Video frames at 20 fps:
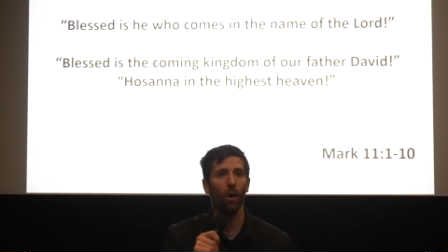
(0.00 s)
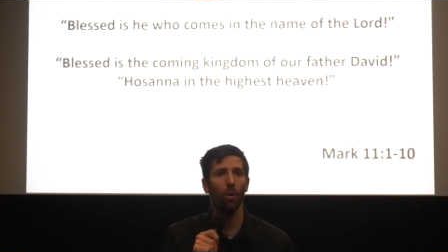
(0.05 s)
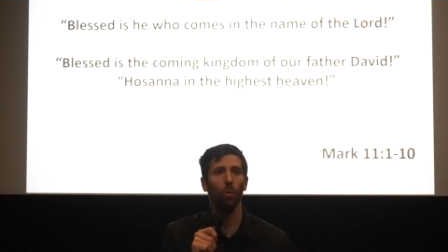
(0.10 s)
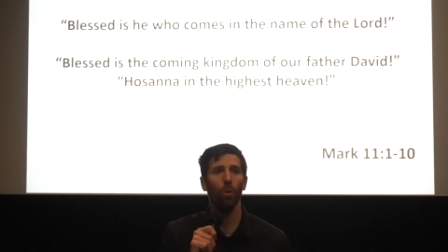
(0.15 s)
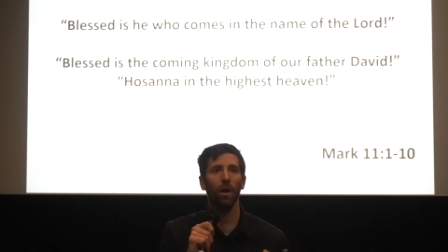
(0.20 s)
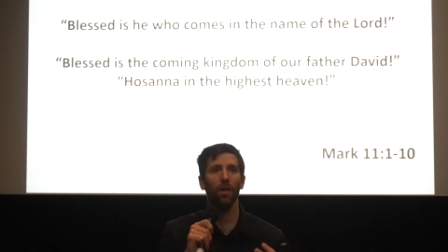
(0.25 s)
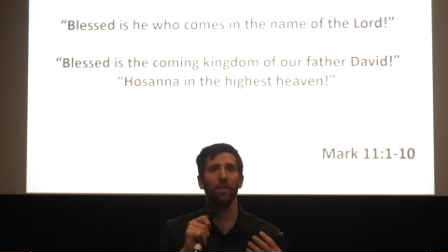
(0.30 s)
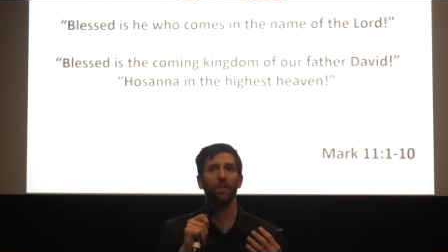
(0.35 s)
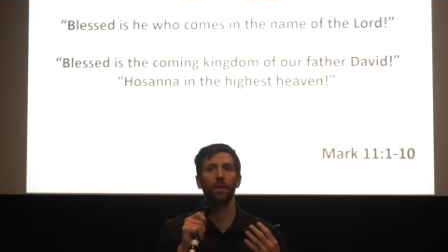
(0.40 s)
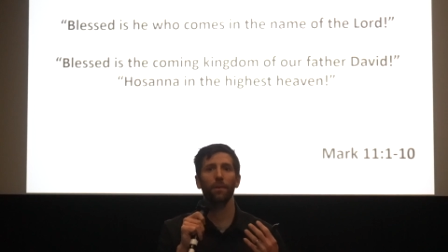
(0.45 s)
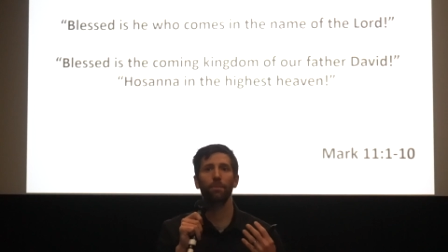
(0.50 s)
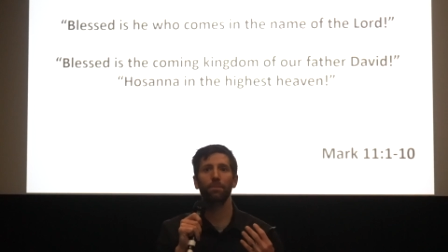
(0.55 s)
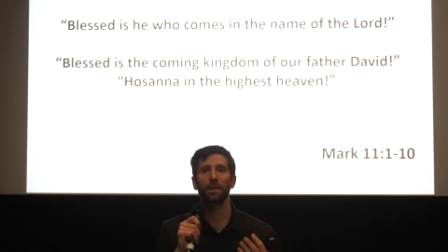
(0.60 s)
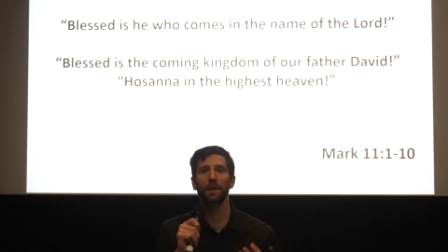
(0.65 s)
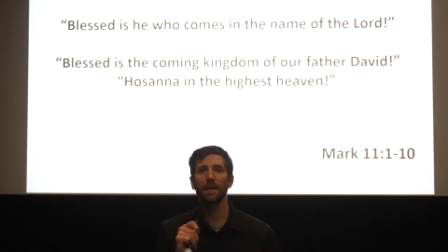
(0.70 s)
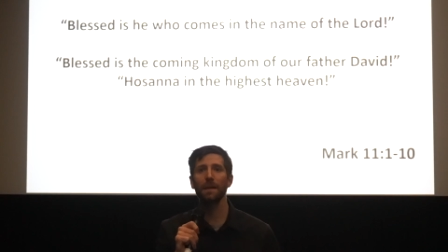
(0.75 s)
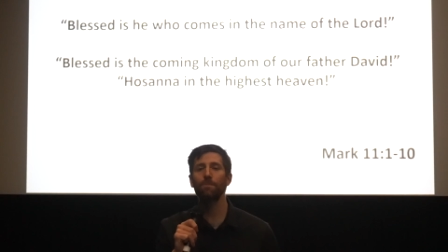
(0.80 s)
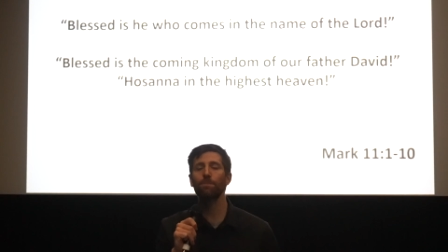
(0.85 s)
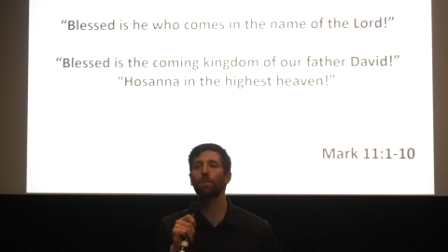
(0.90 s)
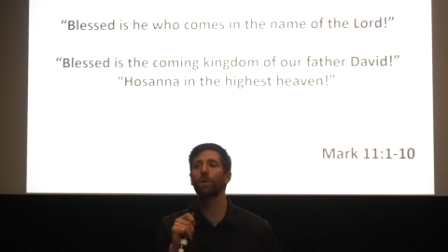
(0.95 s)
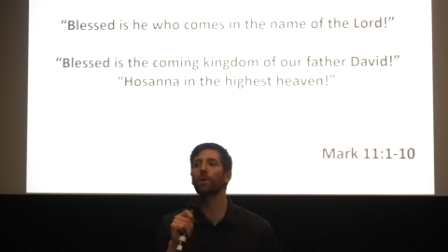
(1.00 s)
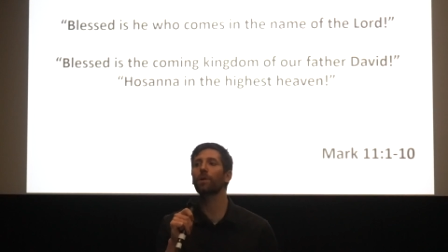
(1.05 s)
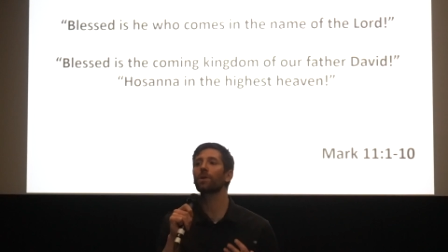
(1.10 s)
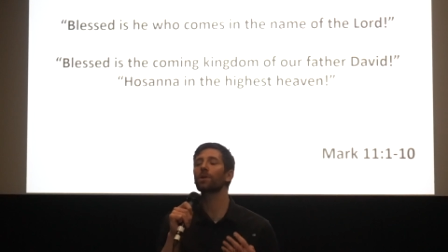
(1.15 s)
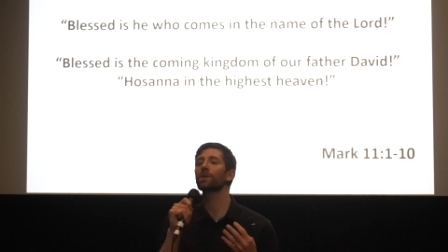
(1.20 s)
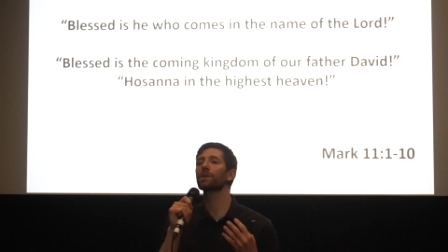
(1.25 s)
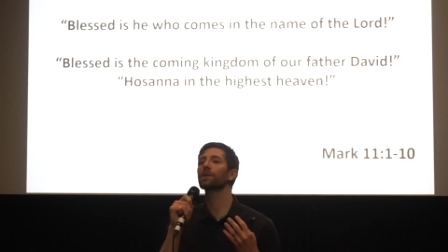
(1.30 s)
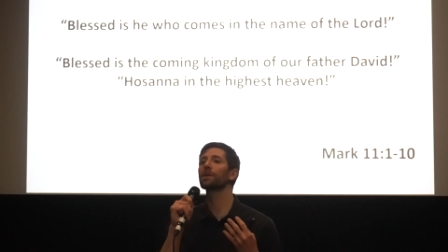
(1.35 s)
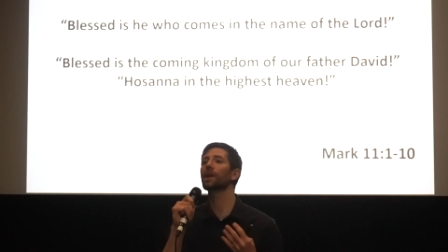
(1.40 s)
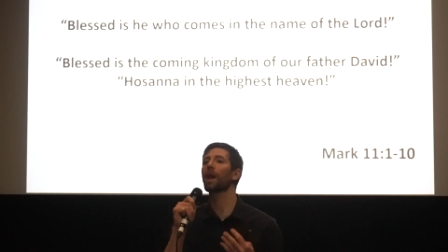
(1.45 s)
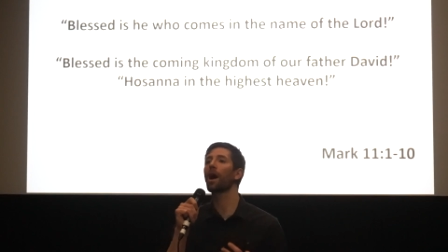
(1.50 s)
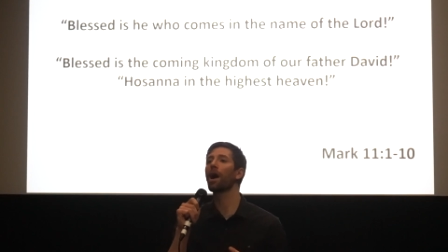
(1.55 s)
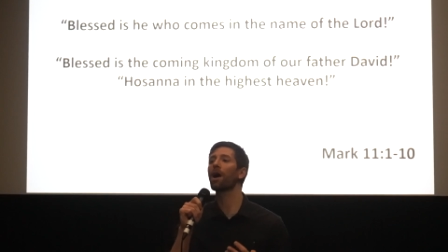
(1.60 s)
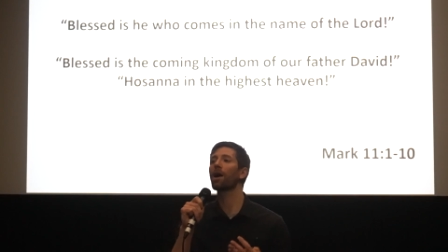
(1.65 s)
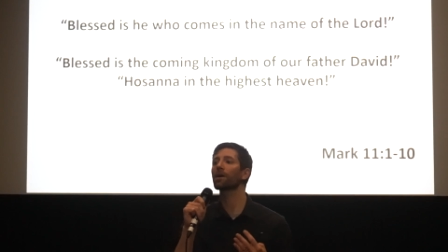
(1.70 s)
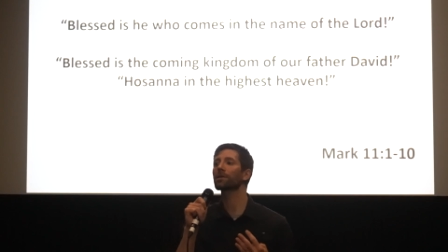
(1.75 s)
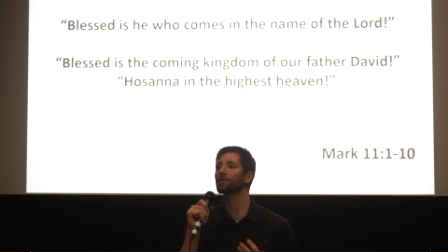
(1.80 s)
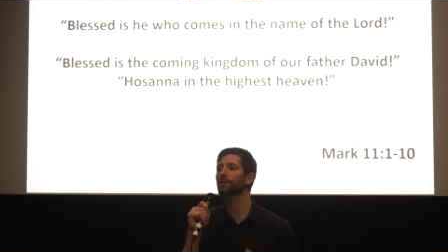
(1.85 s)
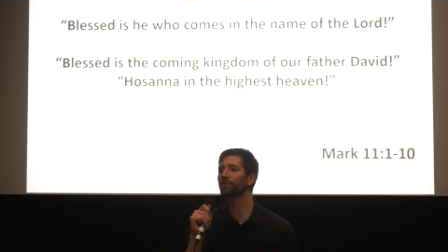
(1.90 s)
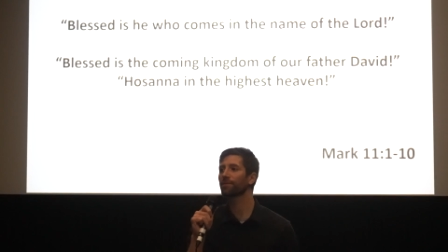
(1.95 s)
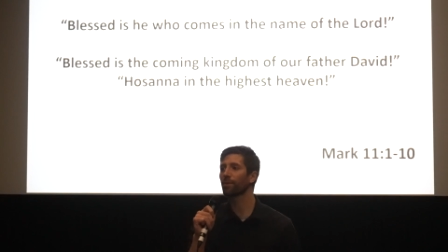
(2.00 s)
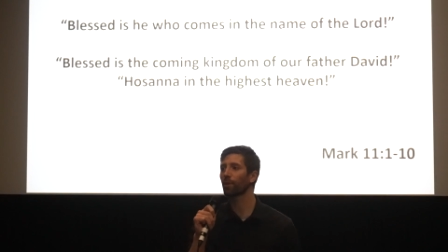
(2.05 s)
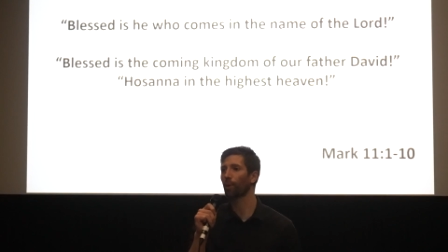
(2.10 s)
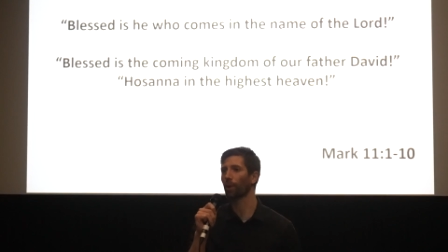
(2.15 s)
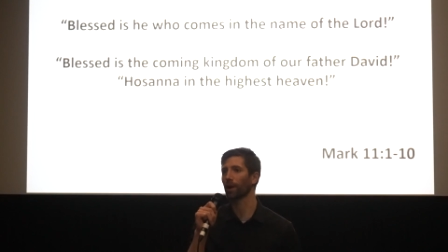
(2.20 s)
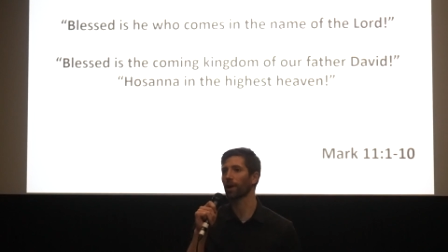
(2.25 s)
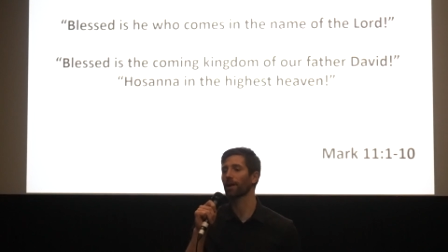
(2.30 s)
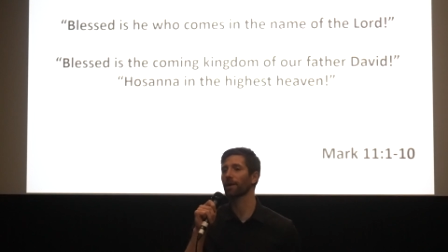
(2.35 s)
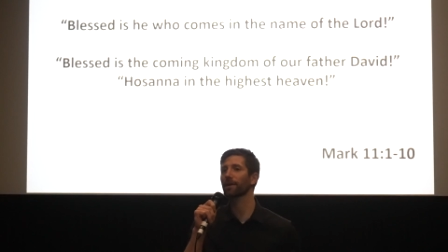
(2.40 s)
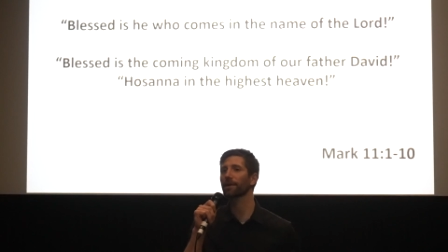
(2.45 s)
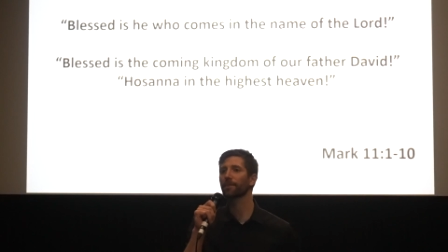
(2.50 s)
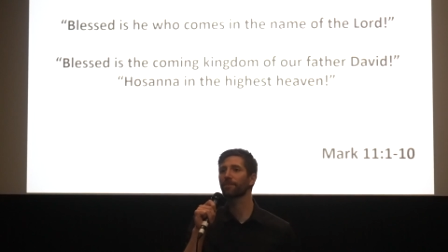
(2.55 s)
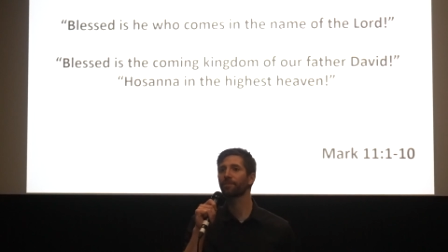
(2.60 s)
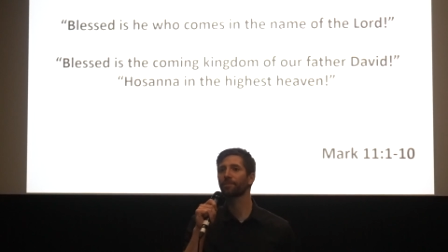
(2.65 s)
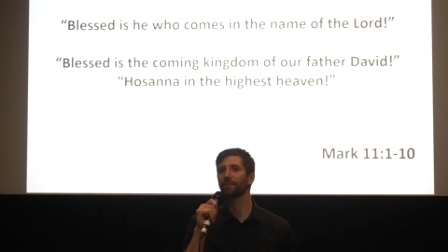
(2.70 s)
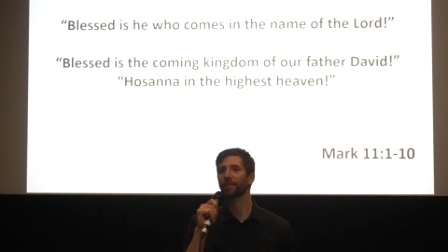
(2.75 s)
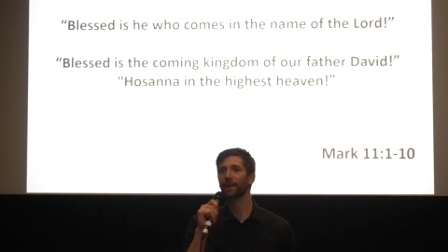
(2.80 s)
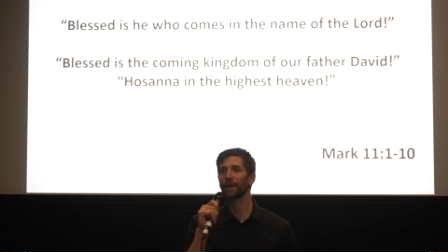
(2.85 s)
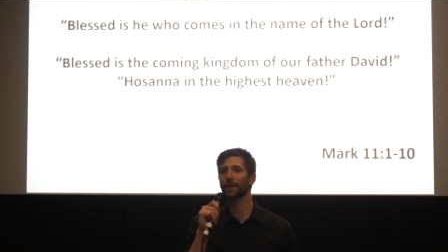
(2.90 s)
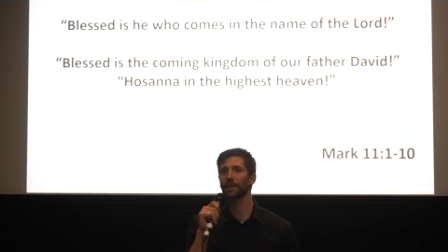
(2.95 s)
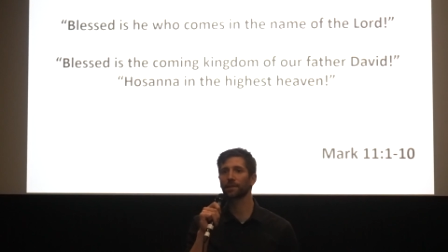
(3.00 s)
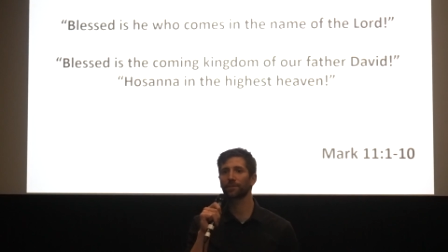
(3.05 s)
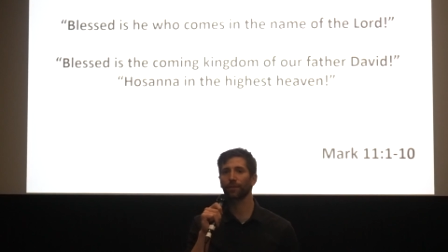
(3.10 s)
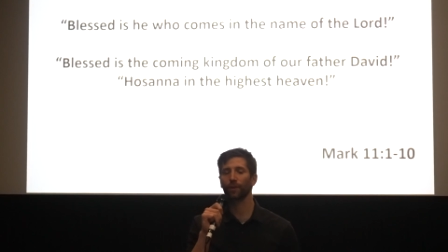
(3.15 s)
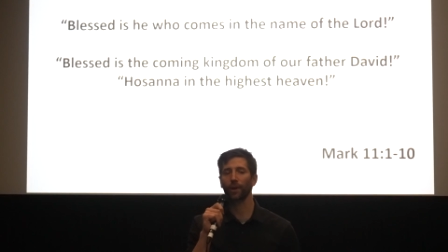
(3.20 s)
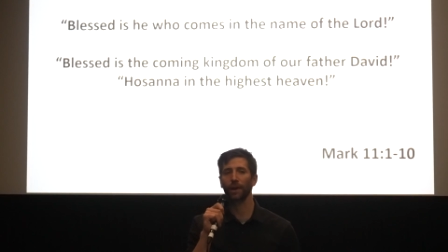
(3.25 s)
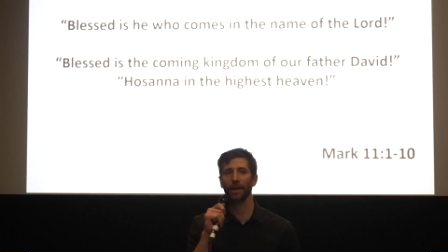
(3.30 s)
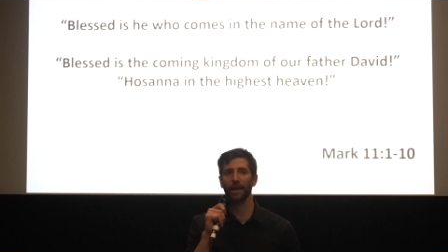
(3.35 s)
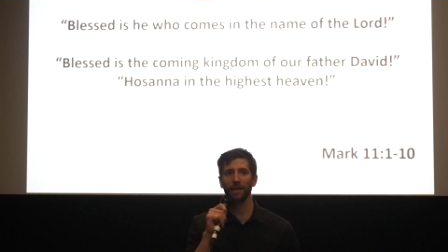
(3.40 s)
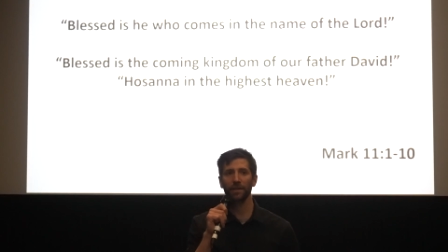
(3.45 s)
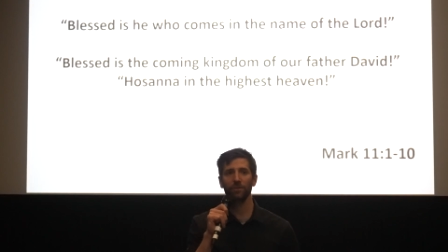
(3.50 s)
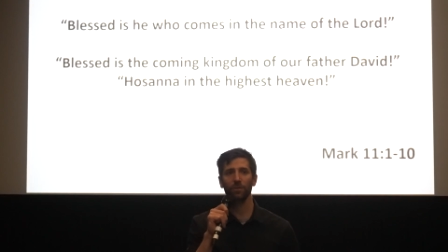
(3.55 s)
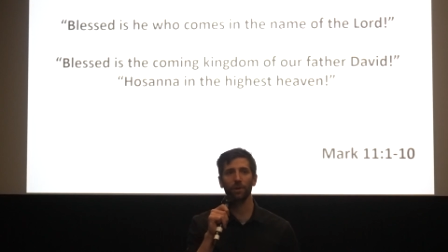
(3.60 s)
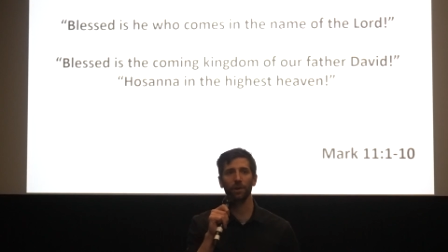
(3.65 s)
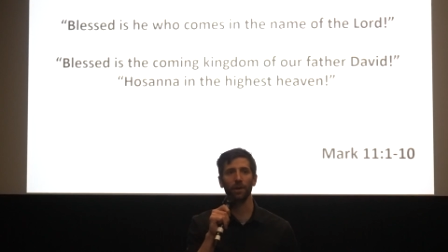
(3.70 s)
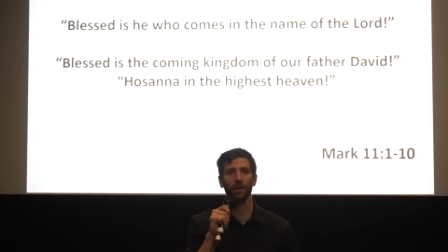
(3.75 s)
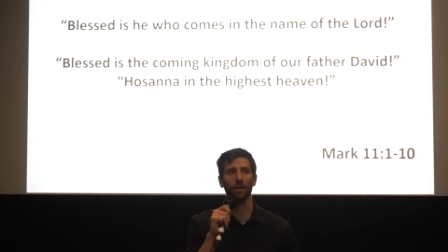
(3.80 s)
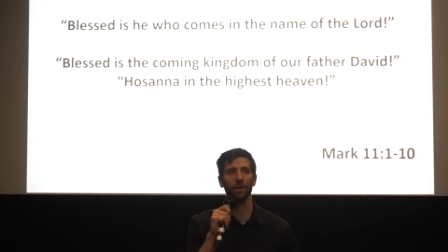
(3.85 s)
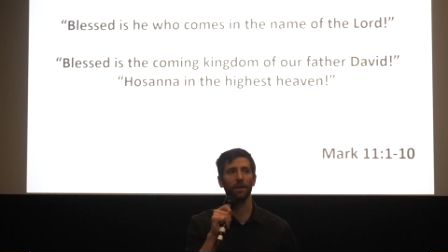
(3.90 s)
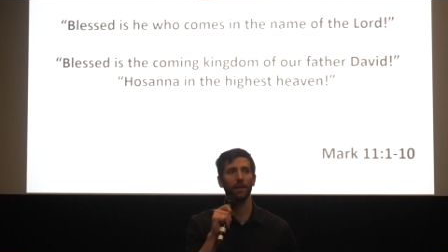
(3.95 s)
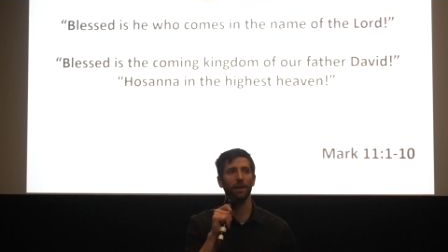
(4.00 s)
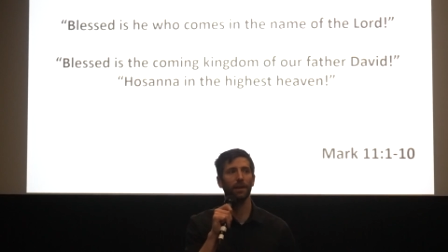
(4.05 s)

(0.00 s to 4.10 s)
What the people longed for is for Israel